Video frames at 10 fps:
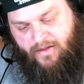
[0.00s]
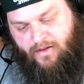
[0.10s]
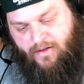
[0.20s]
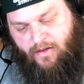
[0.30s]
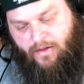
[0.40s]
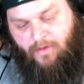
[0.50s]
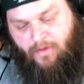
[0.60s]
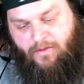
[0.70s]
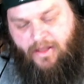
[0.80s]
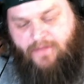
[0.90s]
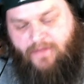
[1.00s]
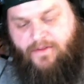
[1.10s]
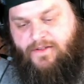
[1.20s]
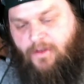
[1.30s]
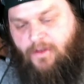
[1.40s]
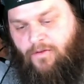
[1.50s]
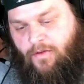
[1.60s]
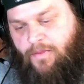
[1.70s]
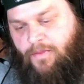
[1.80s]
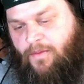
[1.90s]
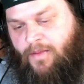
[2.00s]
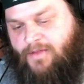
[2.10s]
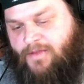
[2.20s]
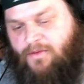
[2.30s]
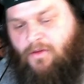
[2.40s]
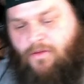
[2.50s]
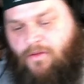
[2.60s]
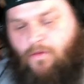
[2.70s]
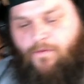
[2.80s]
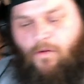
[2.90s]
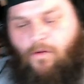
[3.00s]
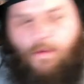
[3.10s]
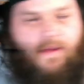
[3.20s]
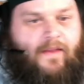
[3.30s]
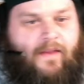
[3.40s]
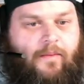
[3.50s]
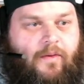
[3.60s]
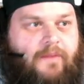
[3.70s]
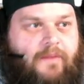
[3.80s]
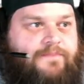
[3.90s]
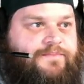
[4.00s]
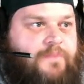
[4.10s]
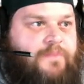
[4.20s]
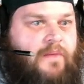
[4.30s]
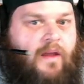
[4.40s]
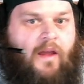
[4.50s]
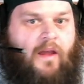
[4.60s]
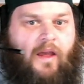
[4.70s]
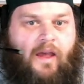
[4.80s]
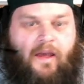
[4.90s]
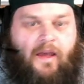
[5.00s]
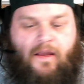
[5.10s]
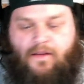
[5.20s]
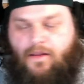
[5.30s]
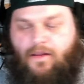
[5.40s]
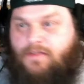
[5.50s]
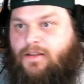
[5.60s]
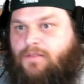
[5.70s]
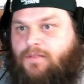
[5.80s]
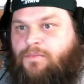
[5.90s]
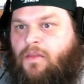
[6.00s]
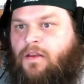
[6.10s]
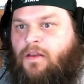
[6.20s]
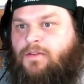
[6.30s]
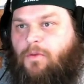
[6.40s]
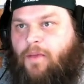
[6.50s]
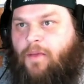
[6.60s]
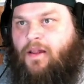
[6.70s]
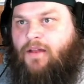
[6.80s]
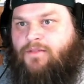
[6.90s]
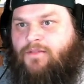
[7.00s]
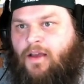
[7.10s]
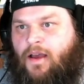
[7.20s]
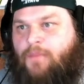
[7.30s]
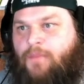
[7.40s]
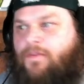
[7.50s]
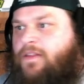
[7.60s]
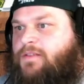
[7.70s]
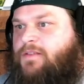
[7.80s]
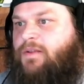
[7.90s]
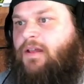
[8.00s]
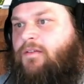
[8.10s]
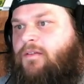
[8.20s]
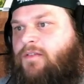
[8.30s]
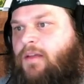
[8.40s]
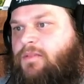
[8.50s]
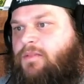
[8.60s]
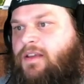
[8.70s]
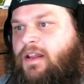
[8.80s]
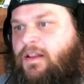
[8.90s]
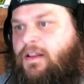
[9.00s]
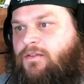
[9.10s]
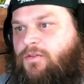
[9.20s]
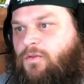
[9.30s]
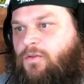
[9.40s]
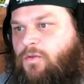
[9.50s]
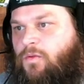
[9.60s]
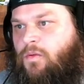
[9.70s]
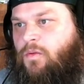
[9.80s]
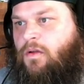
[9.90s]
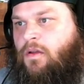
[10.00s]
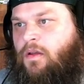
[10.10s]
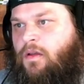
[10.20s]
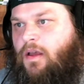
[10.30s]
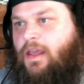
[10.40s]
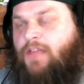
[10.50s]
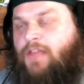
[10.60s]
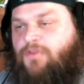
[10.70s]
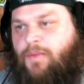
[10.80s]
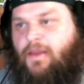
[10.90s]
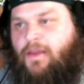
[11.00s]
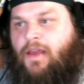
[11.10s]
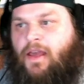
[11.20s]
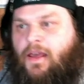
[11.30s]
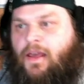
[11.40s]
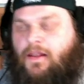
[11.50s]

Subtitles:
They only really asked for the silver, but might as well go the full way at that point. And that's it. So we're about out of time for this. We didn't have enough time to get into entropy and